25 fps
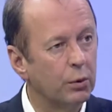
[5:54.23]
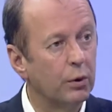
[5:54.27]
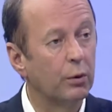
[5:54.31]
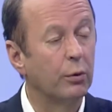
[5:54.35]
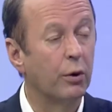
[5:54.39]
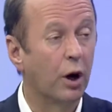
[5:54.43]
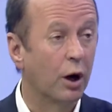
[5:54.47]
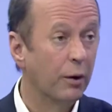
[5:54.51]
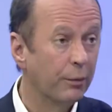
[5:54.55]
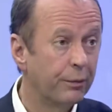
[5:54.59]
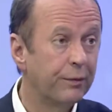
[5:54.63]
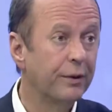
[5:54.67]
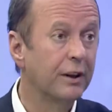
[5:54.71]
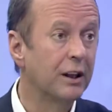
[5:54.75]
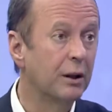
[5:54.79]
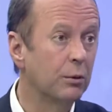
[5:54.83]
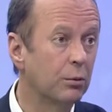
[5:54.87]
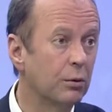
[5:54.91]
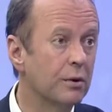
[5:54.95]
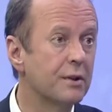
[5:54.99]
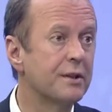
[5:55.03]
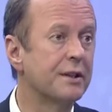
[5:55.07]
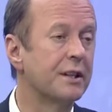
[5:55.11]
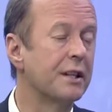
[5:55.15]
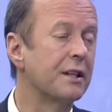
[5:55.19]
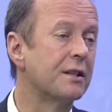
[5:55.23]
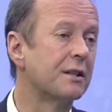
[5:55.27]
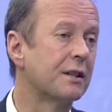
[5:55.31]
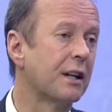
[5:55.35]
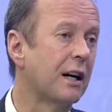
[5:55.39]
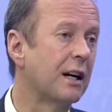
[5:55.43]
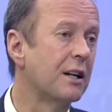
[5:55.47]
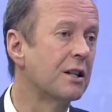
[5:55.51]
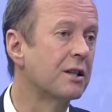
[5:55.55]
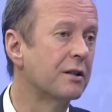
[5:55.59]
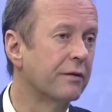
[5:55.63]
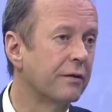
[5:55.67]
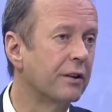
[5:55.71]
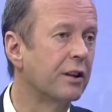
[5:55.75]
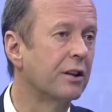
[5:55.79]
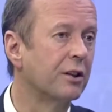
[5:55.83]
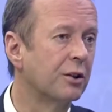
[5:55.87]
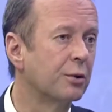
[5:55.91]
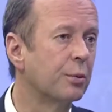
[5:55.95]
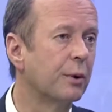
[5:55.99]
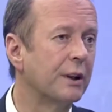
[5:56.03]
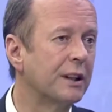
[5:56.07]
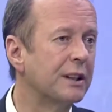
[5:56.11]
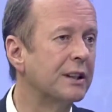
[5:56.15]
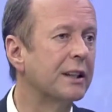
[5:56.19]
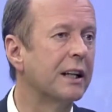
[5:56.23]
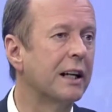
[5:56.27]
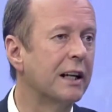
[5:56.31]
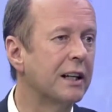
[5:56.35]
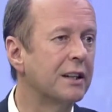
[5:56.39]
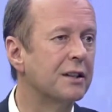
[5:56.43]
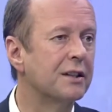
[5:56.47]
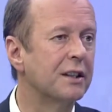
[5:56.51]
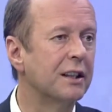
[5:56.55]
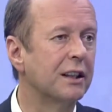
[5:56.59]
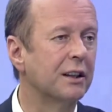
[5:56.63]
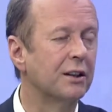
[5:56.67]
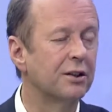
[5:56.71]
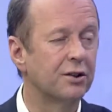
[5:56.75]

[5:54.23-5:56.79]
hopefully will see signs of it in 2018.